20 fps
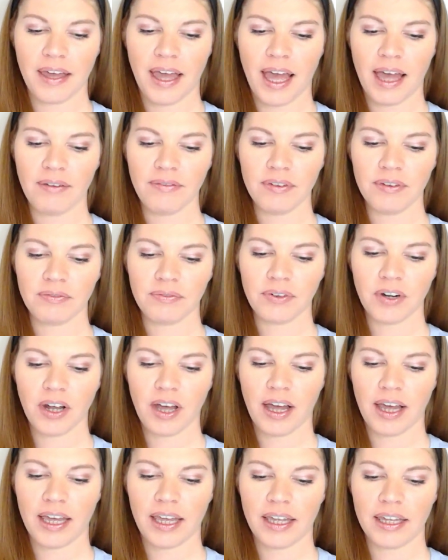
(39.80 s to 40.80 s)
The heaven for
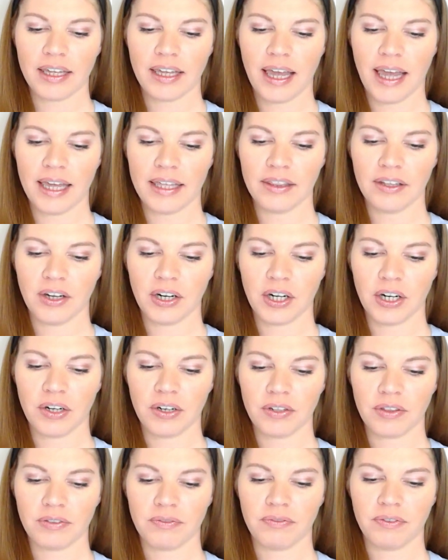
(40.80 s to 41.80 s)
height and the
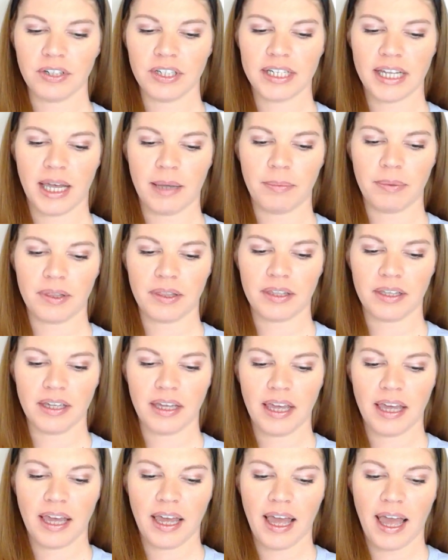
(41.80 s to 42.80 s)
earth for depth,
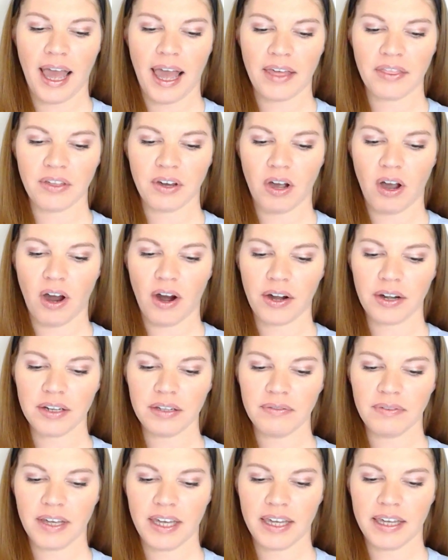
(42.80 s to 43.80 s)
and the heart
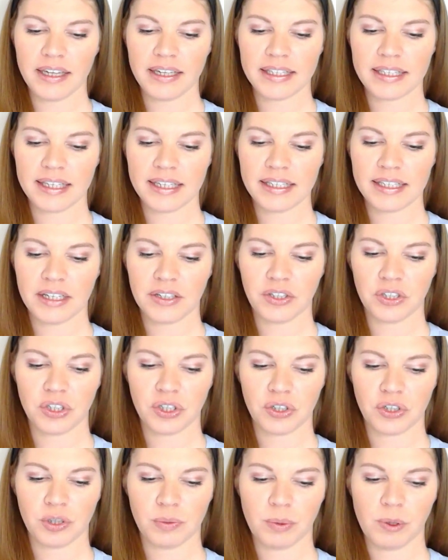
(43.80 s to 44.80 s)
of kings is
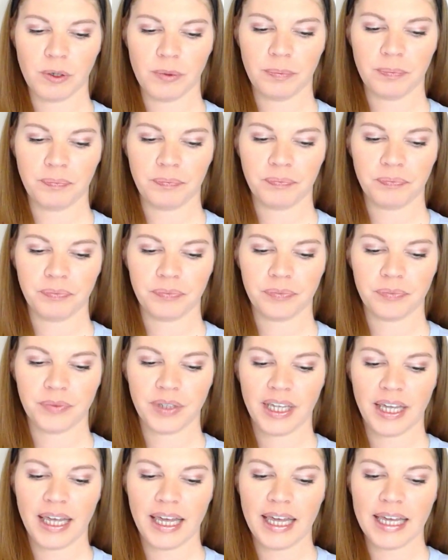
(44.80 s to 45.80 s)
unsearchable.
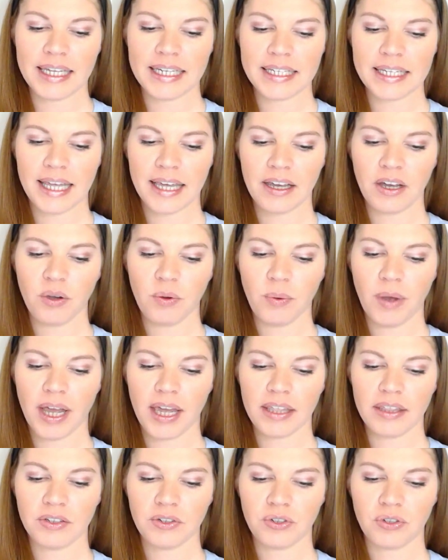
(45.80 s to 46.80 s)
Take
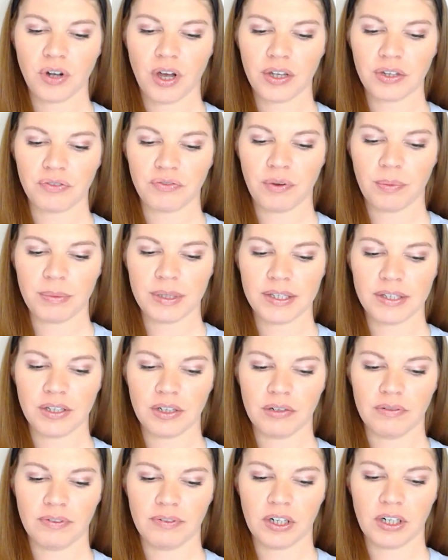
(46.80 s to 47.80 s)
away the dross from the
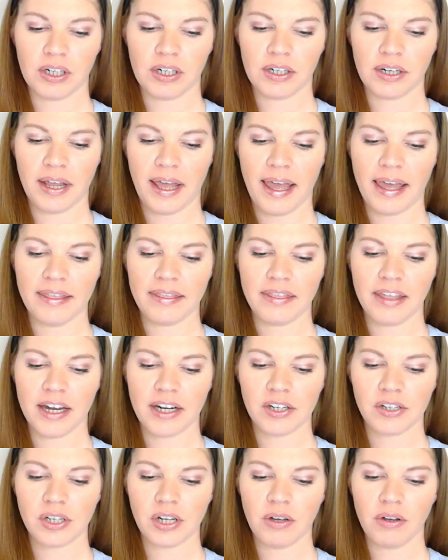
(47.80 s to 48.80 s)
silver, and
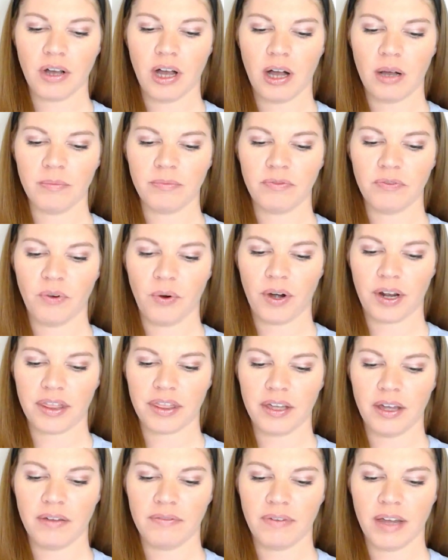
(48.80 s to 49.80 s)
there shall come
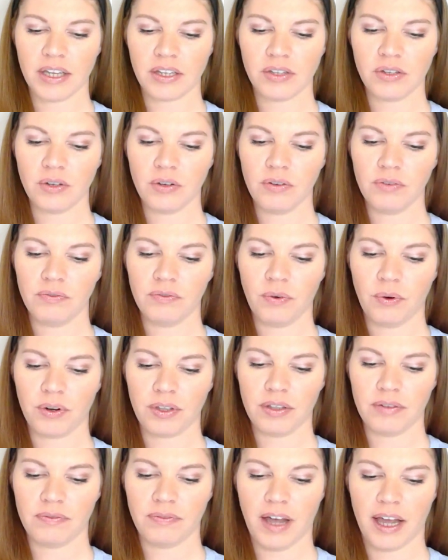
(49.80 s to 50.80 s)
forth a vessel
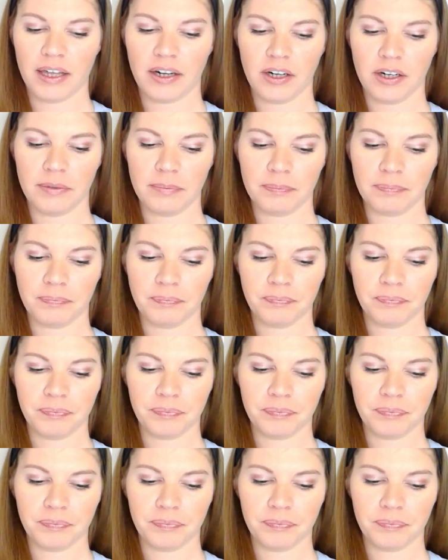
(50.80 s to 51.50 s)
for the finer.